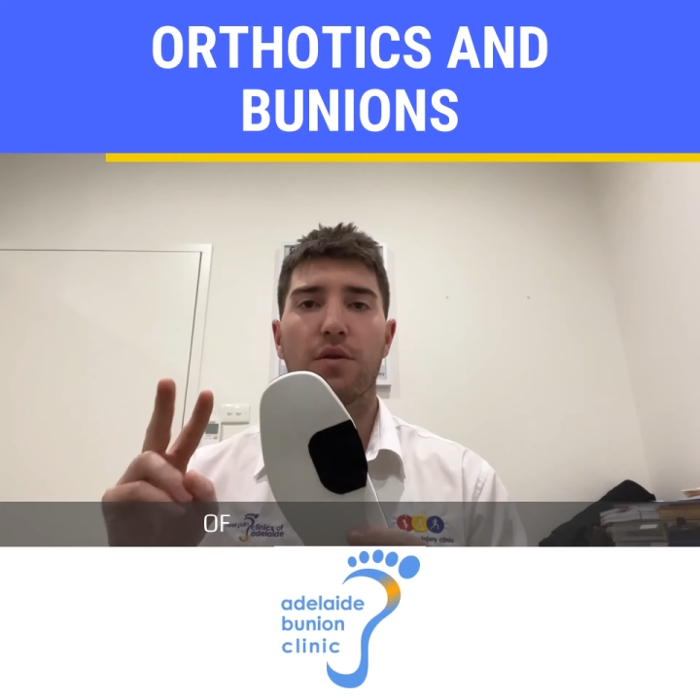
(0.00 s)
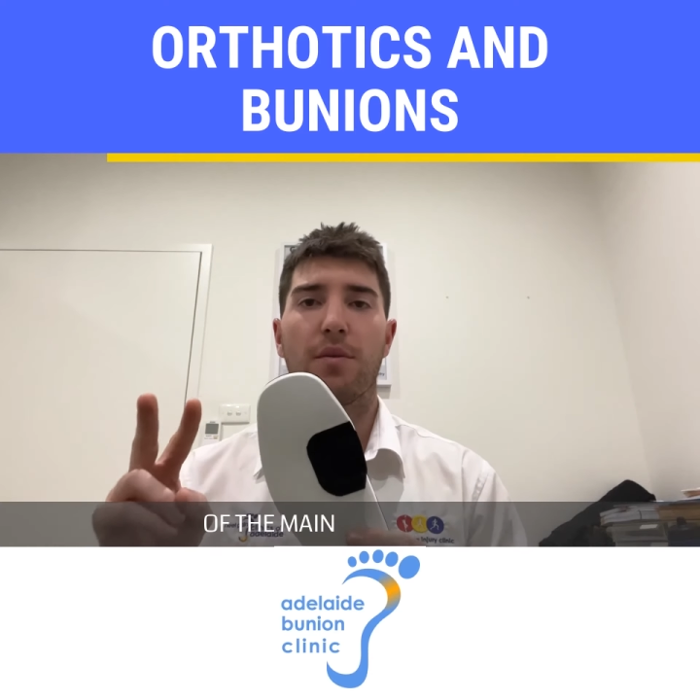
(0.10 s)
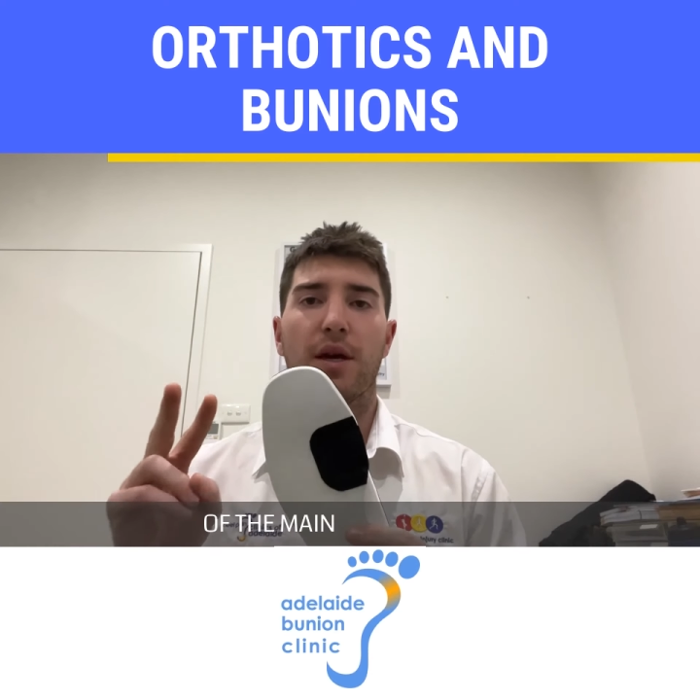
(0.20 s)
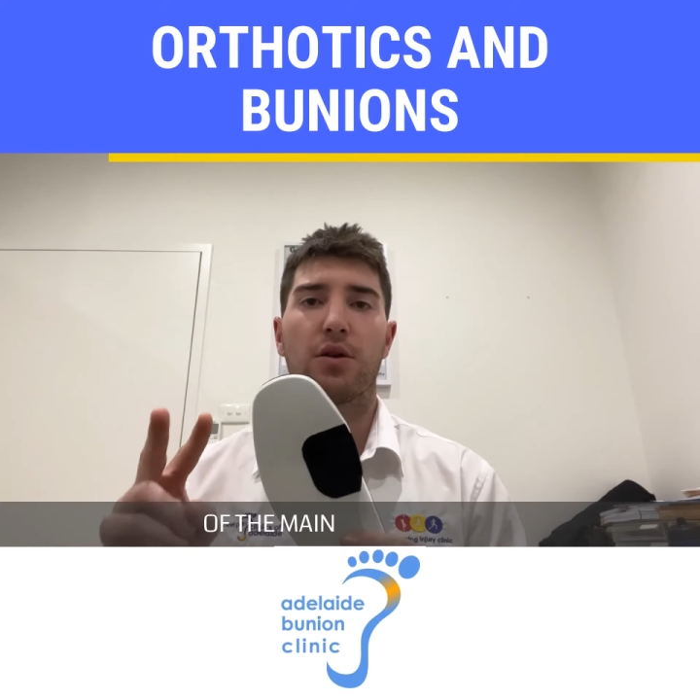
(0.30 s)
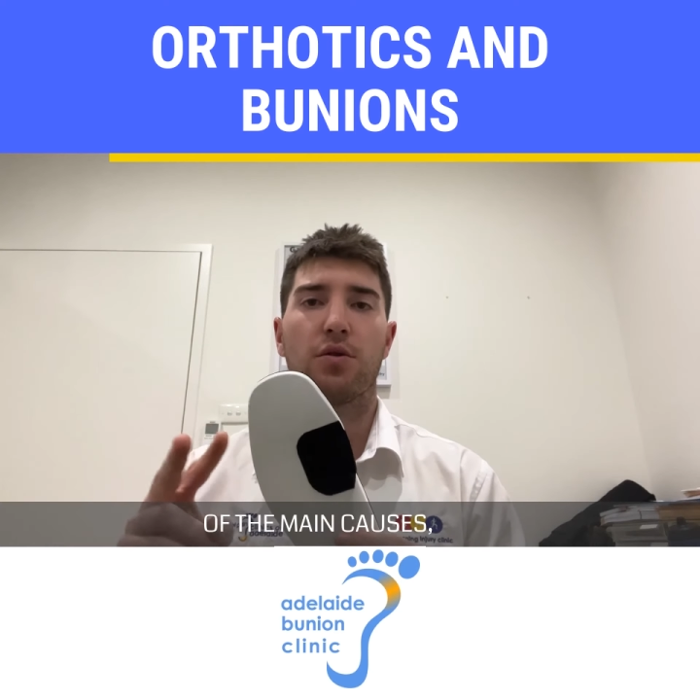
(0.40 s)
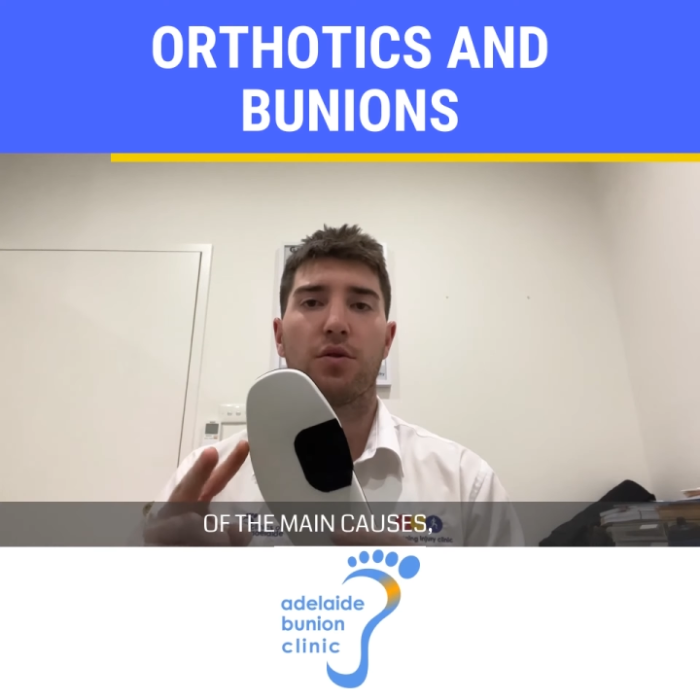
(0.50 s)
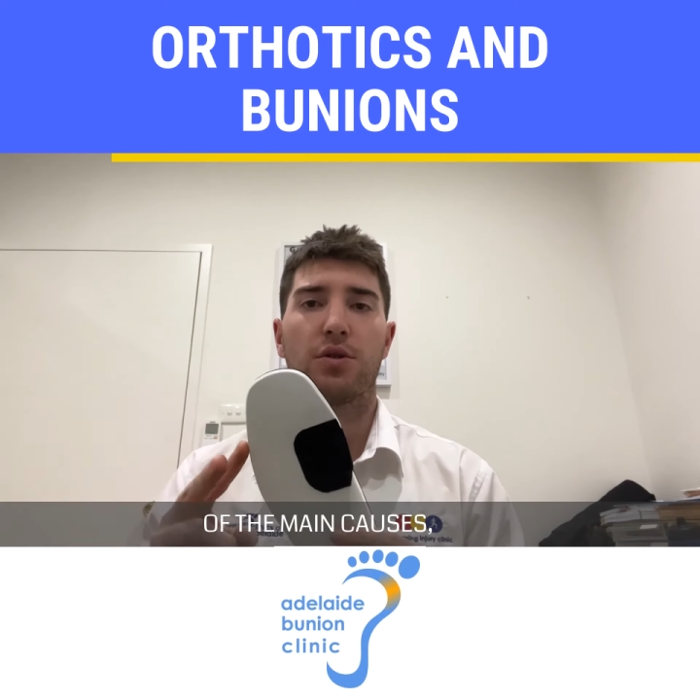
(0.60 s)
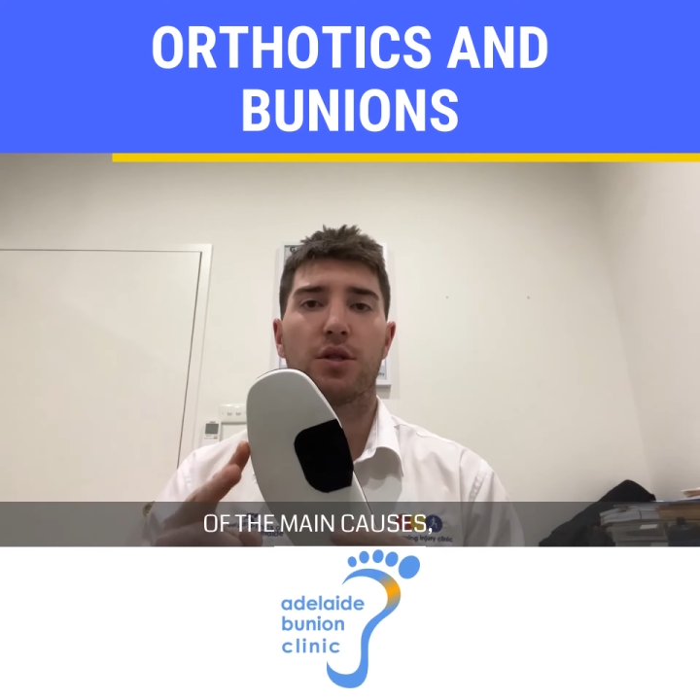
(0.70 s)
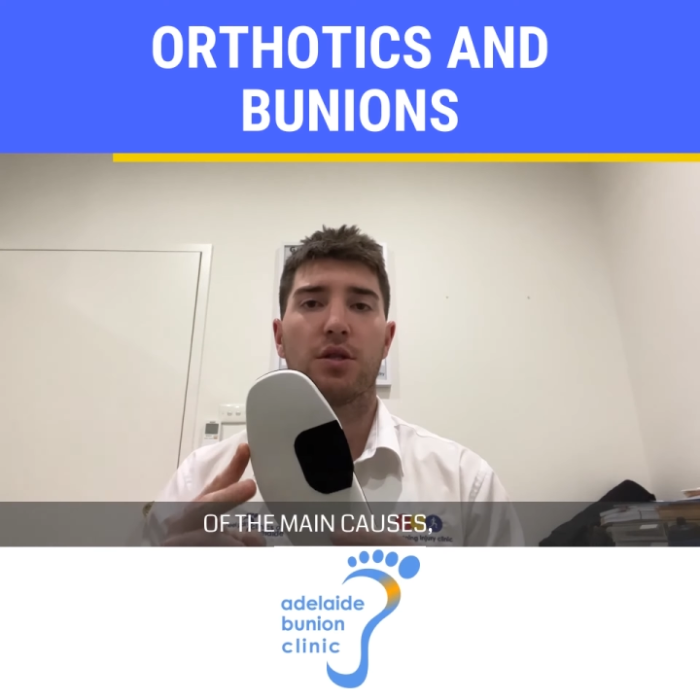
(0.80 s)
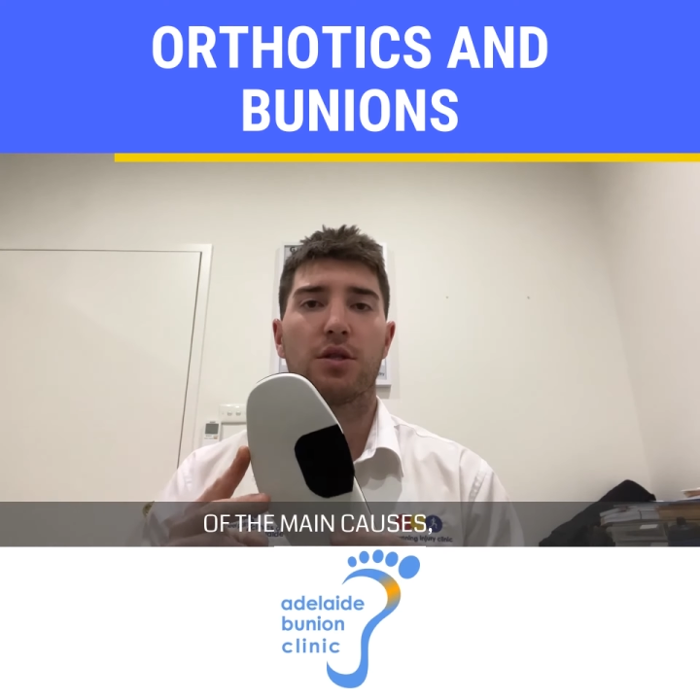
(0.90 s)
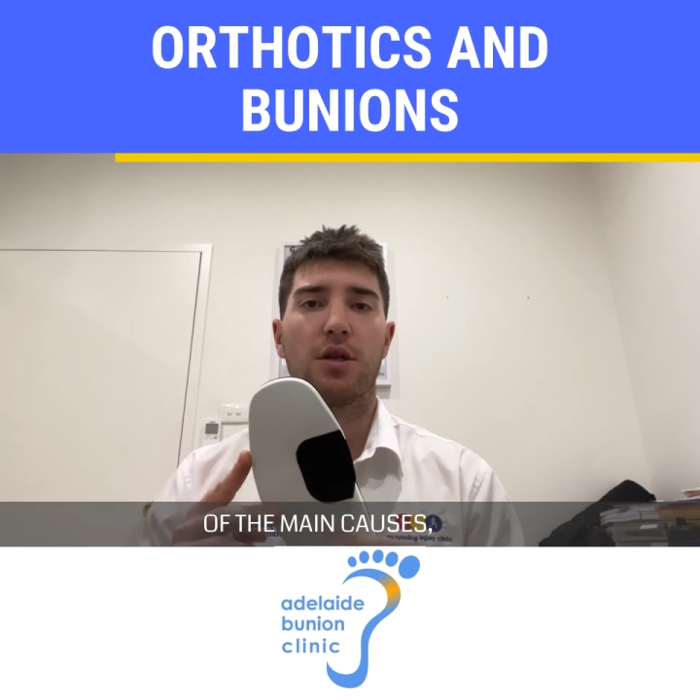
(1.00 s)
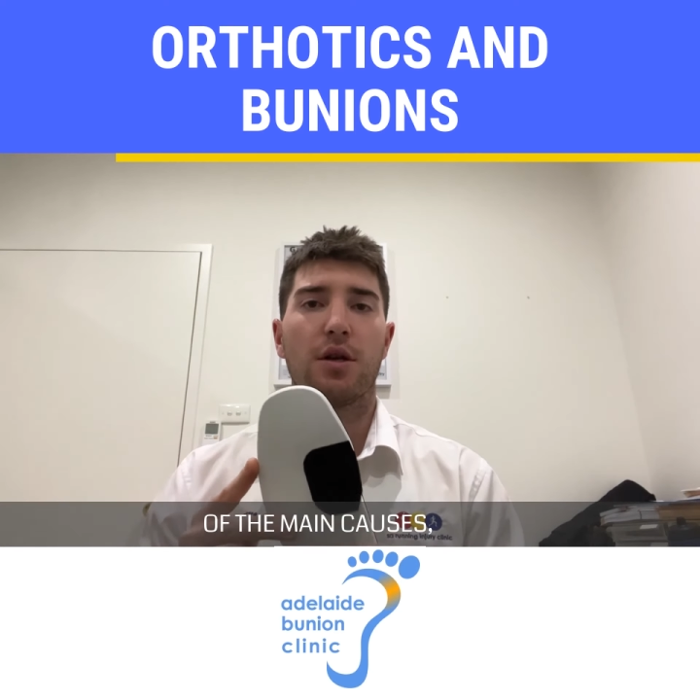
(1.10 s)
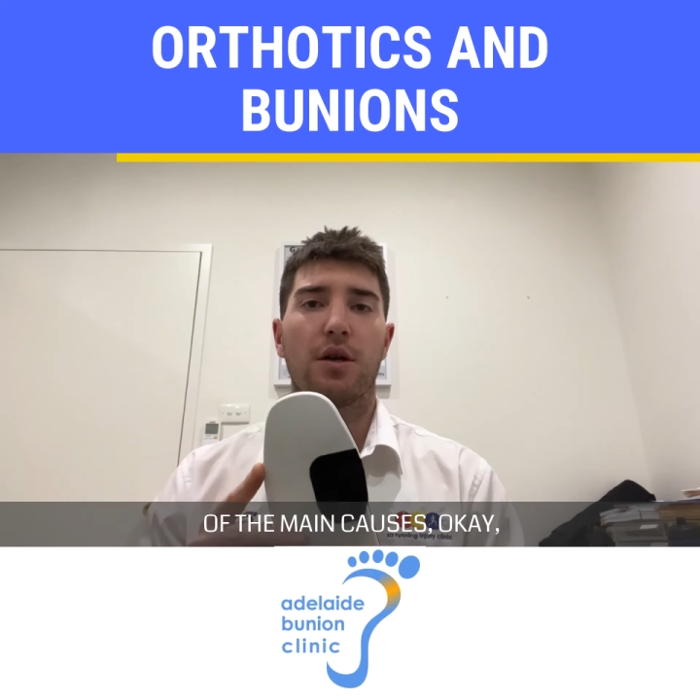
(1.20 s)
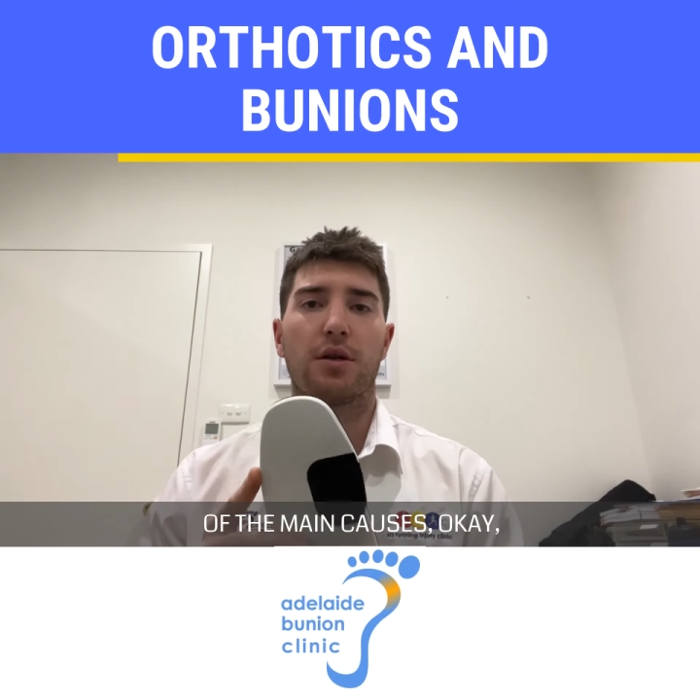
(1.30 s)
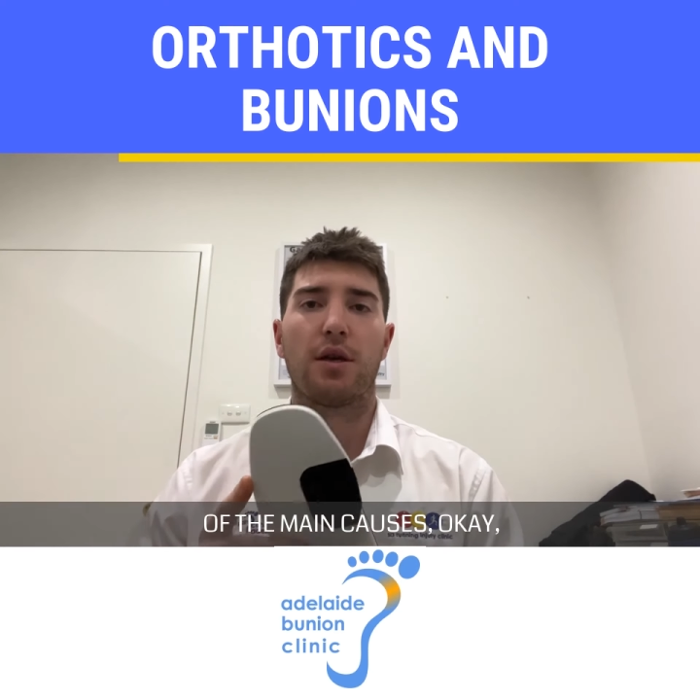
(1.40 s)
main causes,
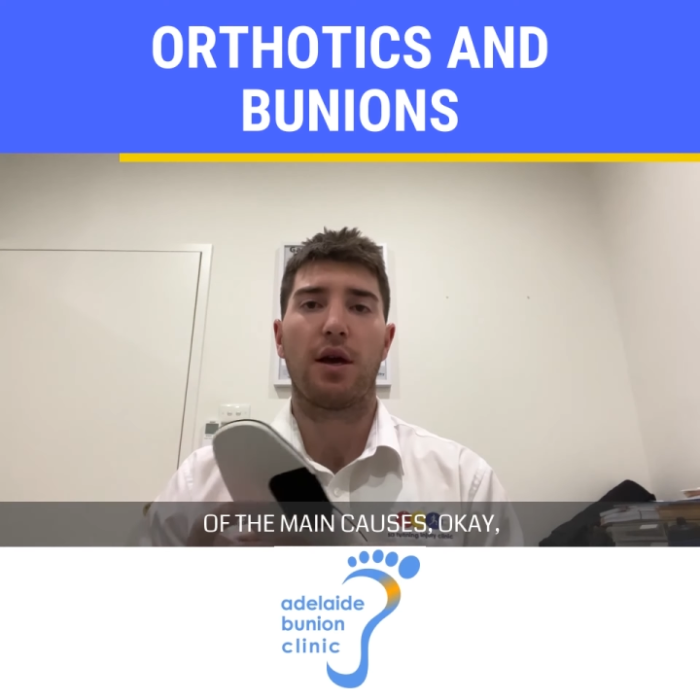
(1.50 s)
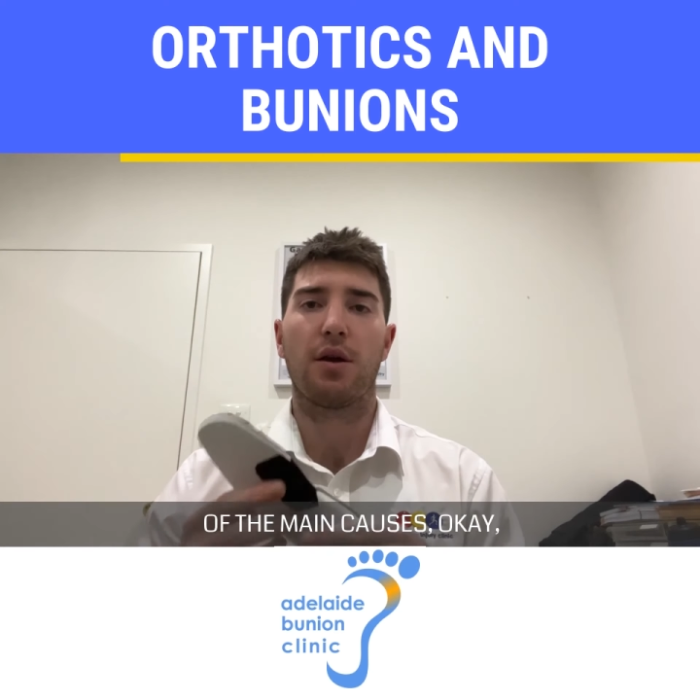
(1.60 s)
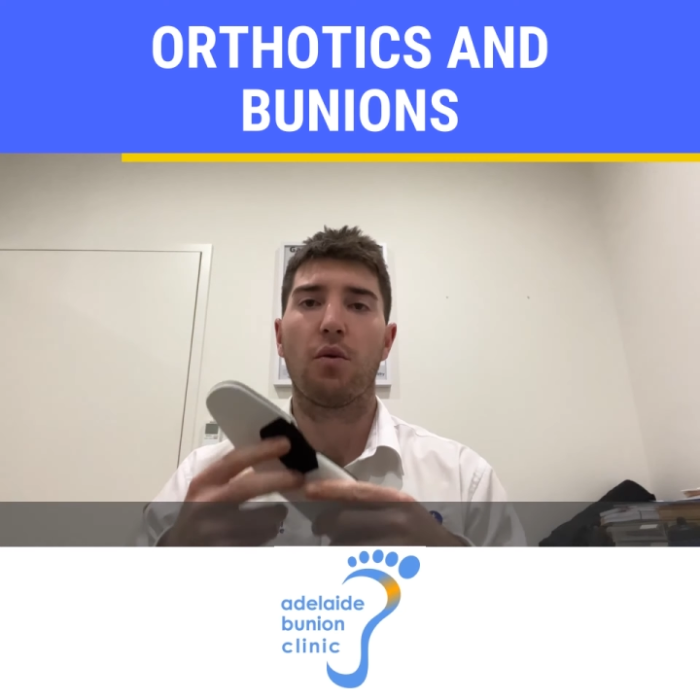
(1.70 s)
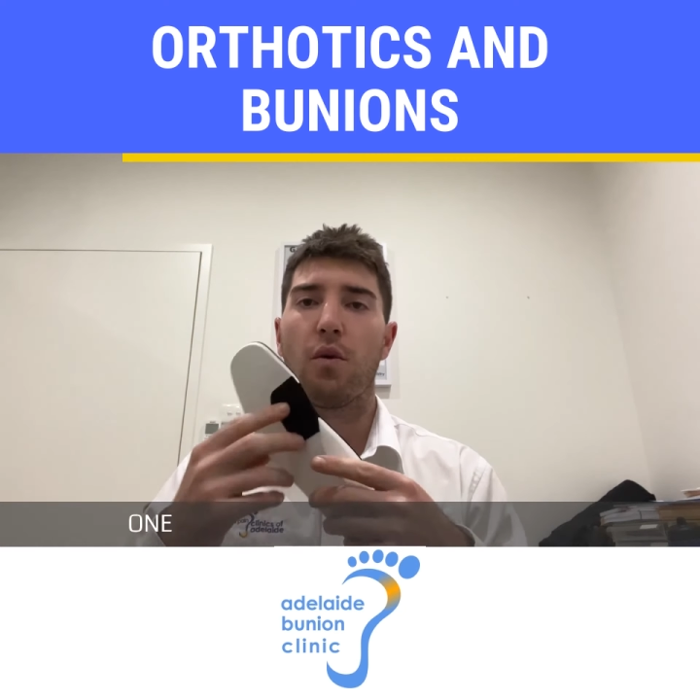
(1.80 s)
okay?